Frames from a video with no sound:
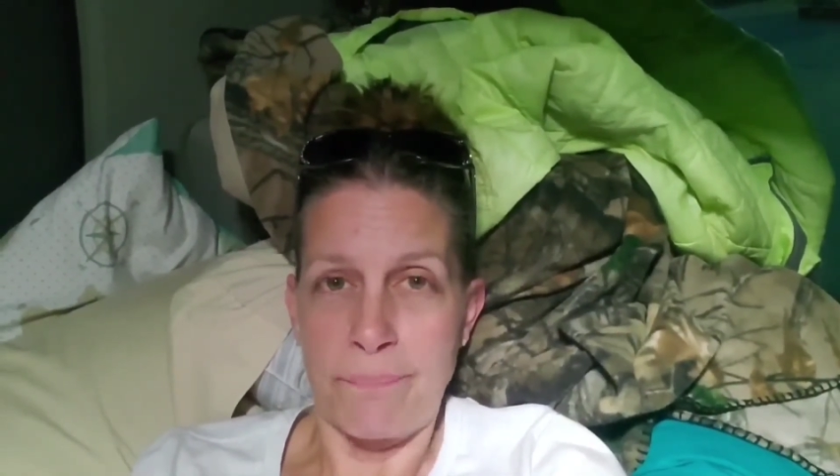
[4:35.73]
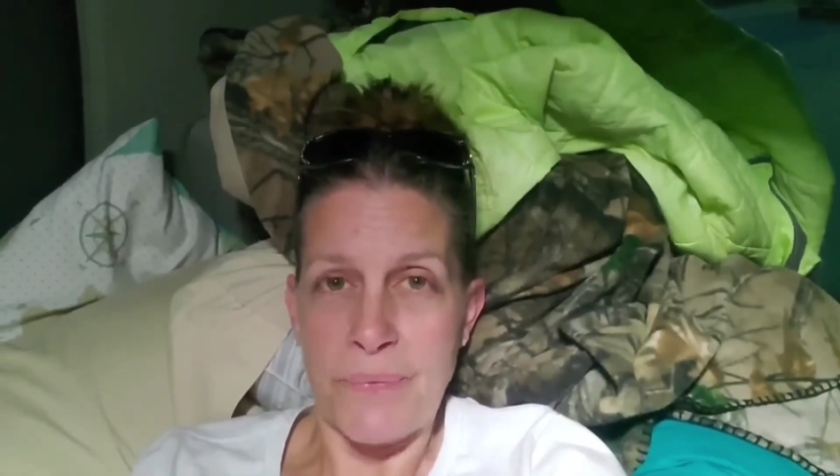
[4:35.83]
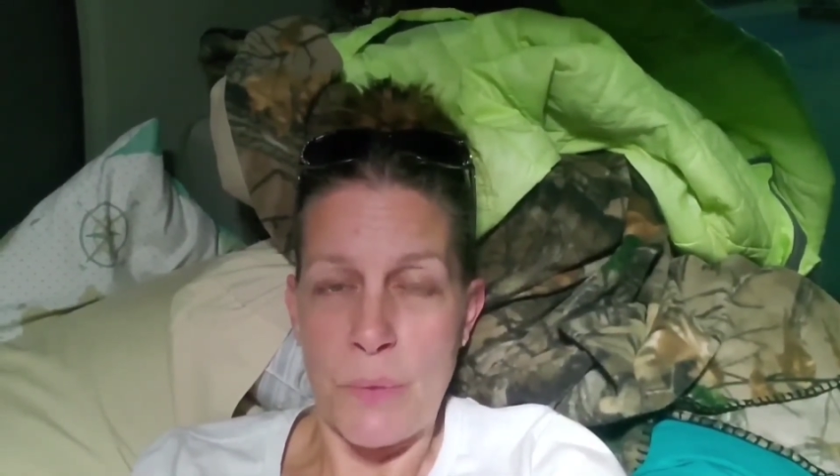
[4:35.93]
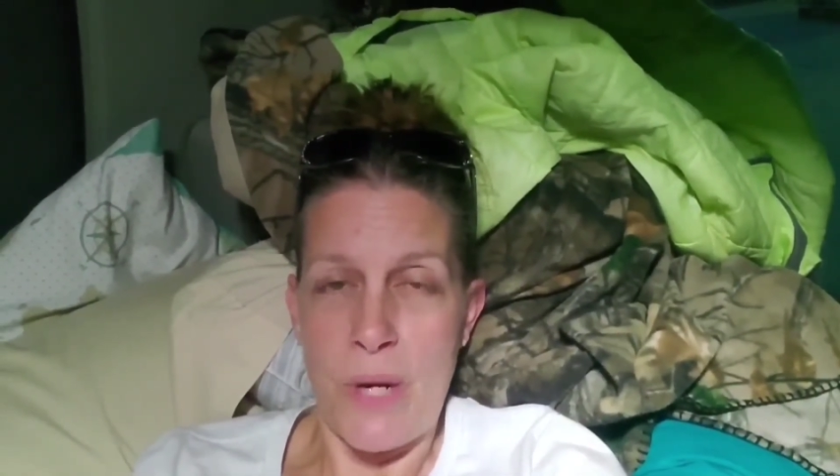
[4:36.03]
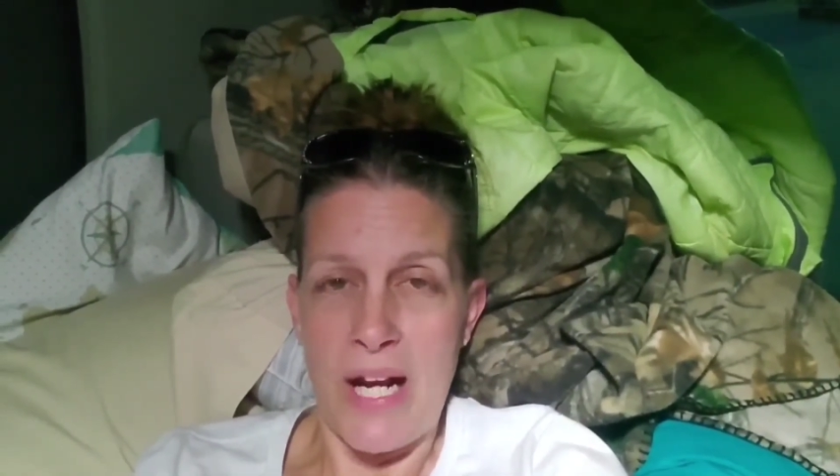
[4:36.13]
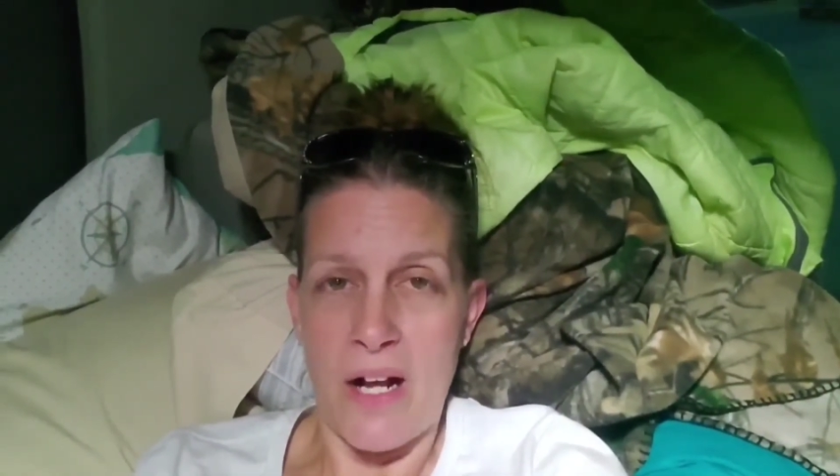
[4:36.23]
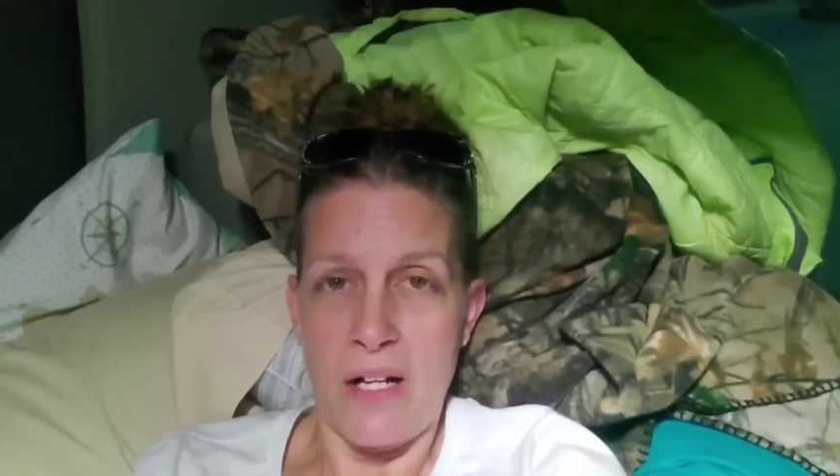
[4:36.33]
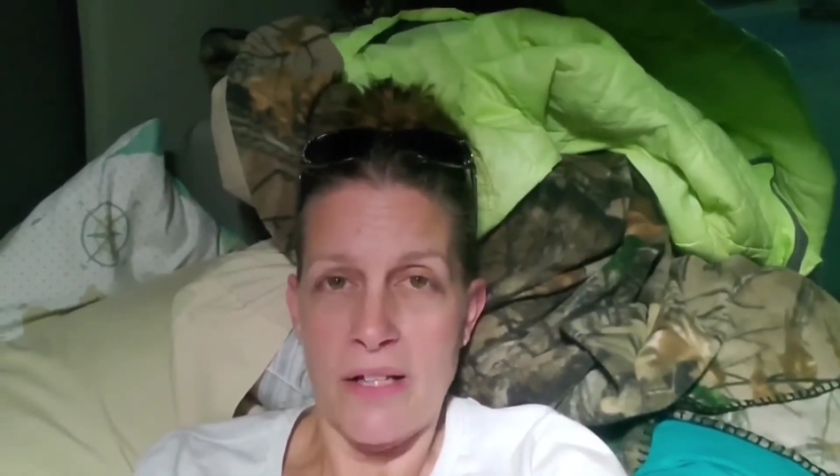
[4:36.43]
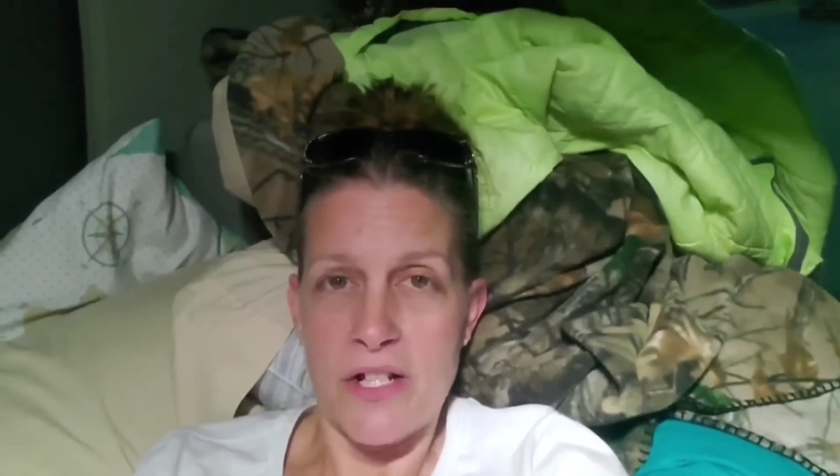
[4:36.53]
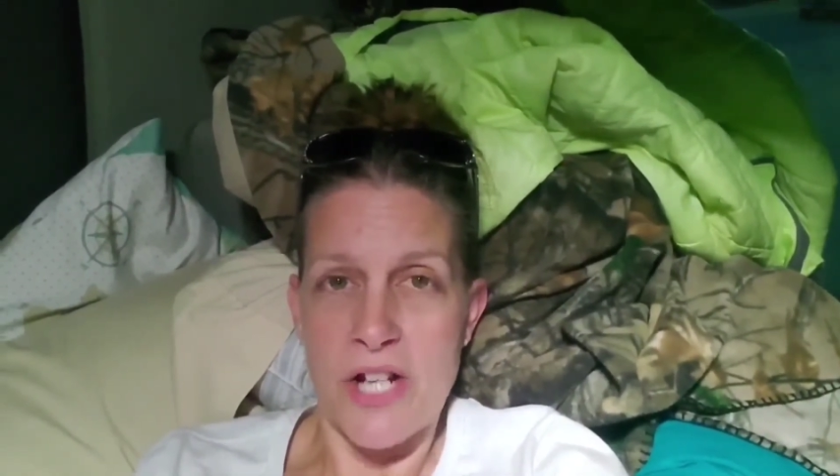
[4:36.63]
waiting
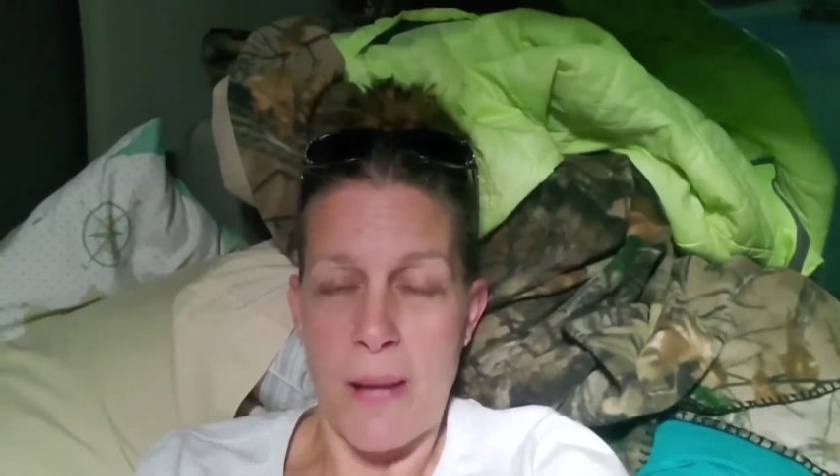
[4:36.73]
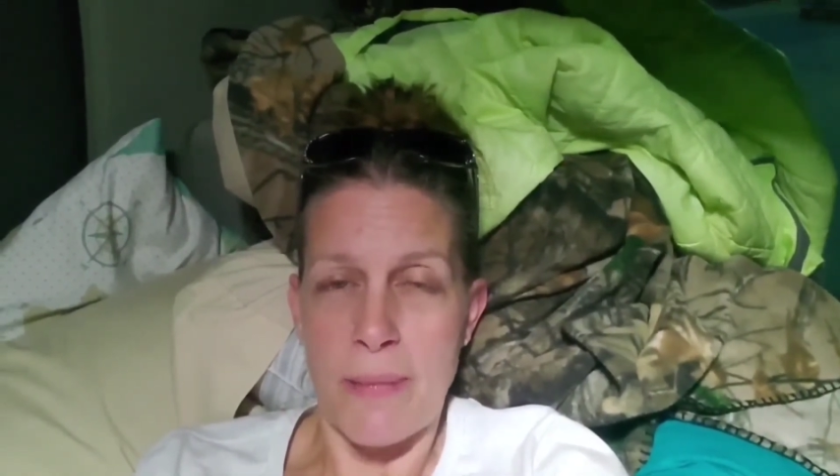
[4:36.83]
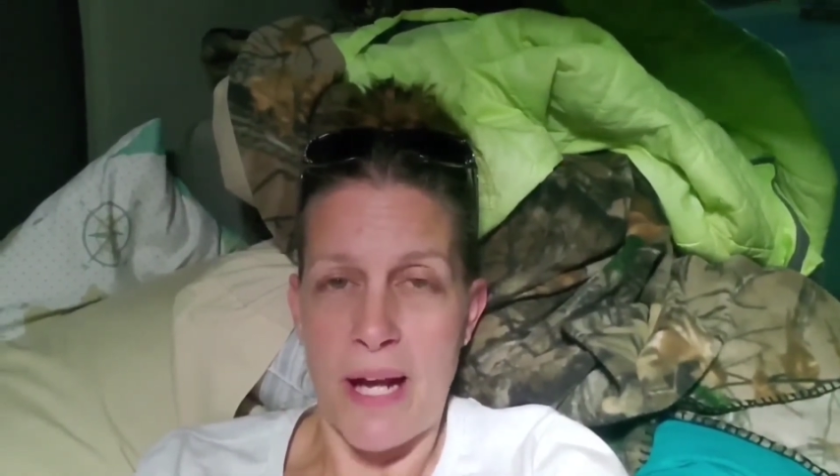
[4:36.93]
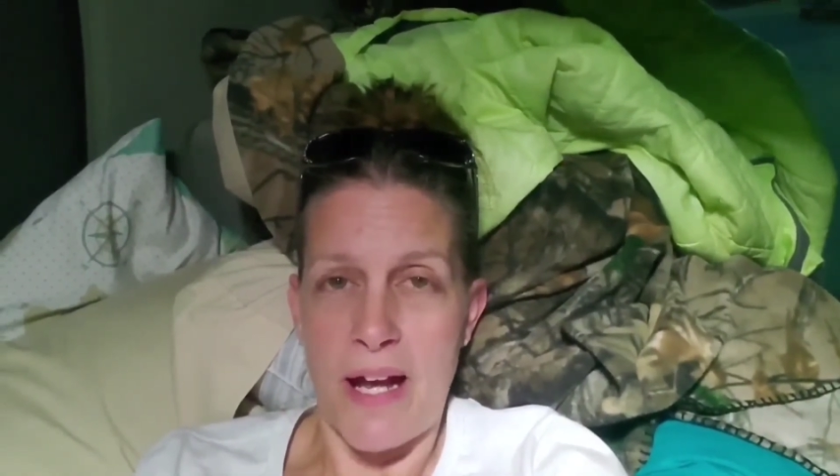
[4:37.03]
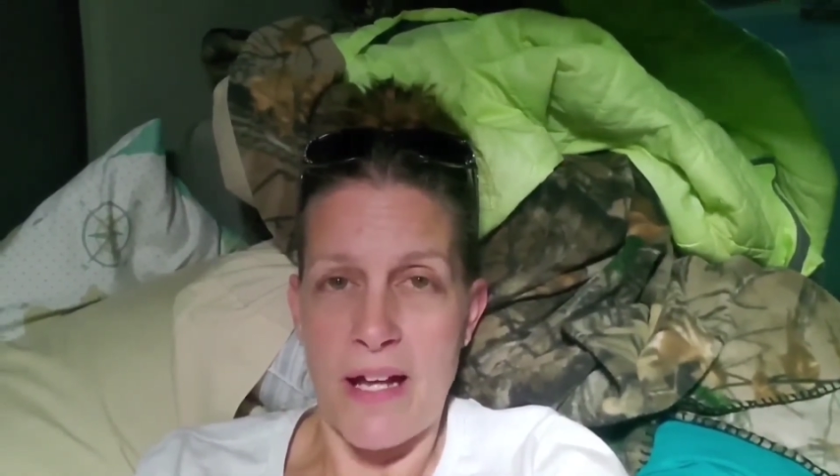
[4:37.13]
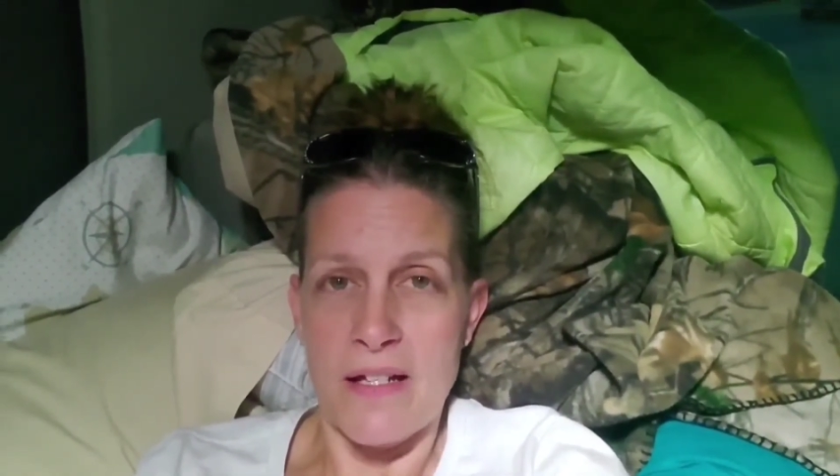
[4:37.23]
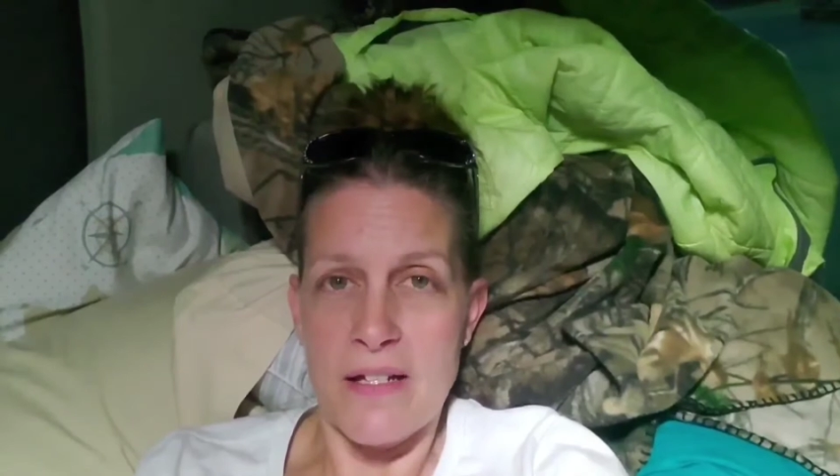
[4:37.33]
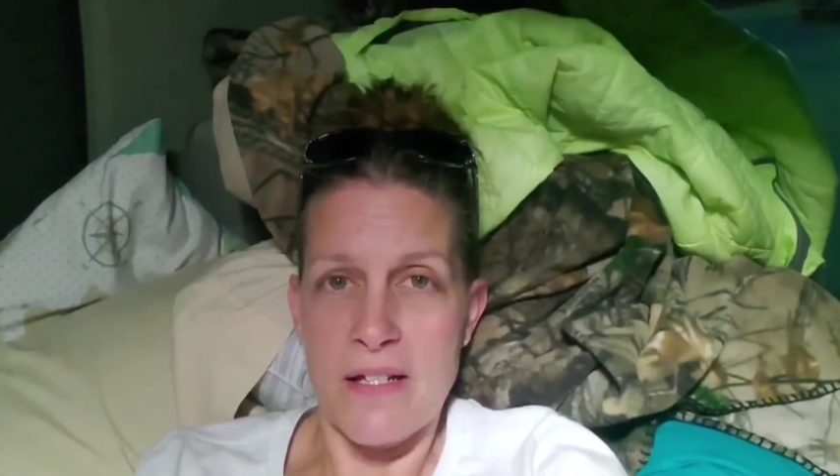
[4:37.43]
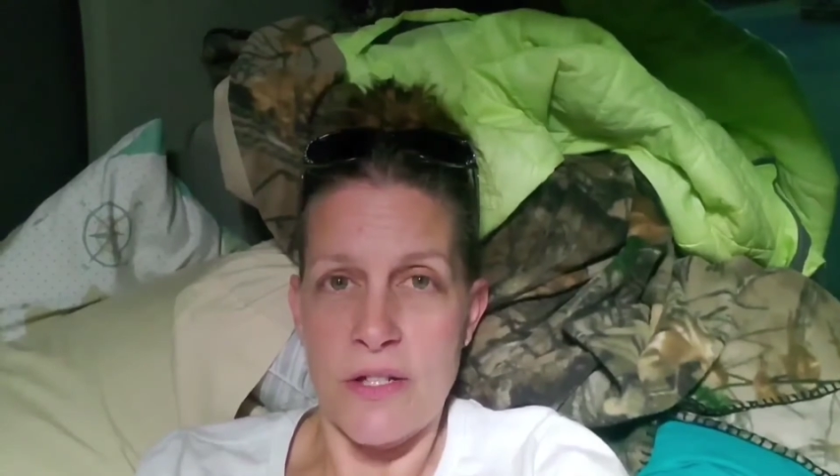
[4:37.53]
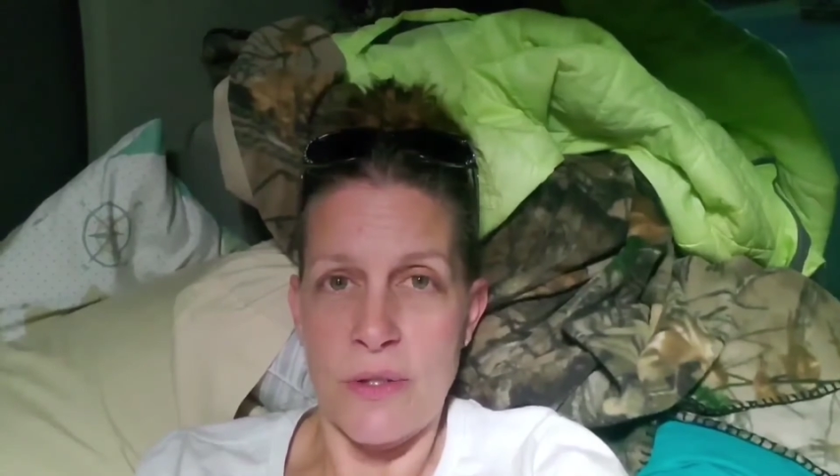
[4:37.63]
on the shop
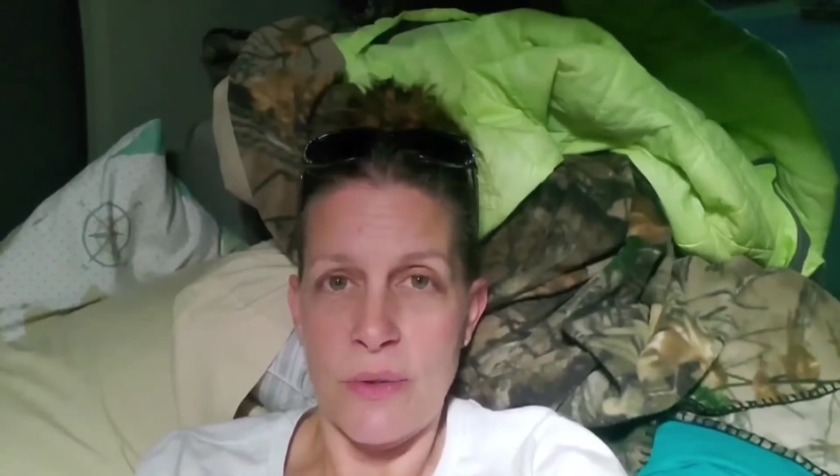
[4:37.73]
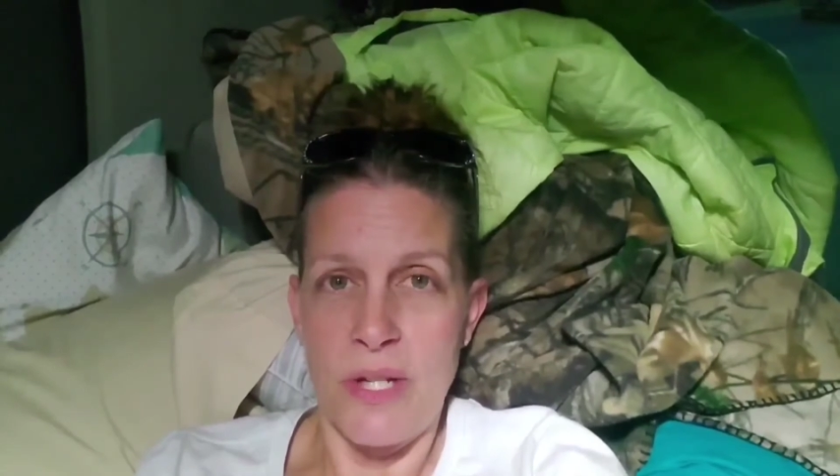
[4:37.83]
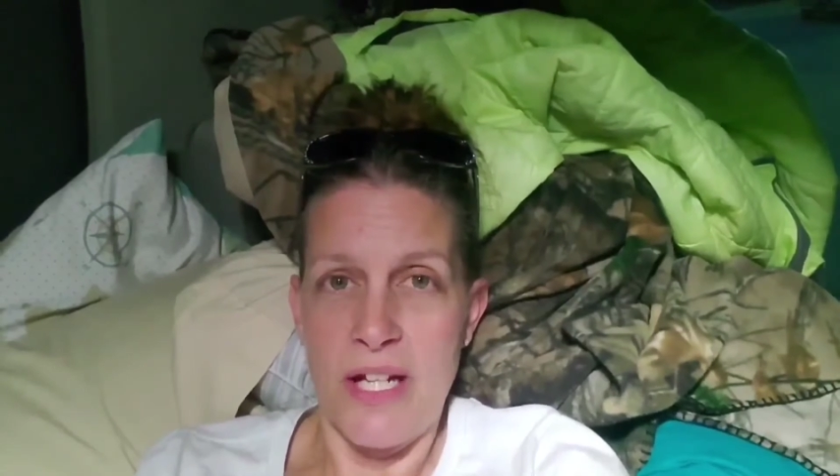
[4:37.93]
guys to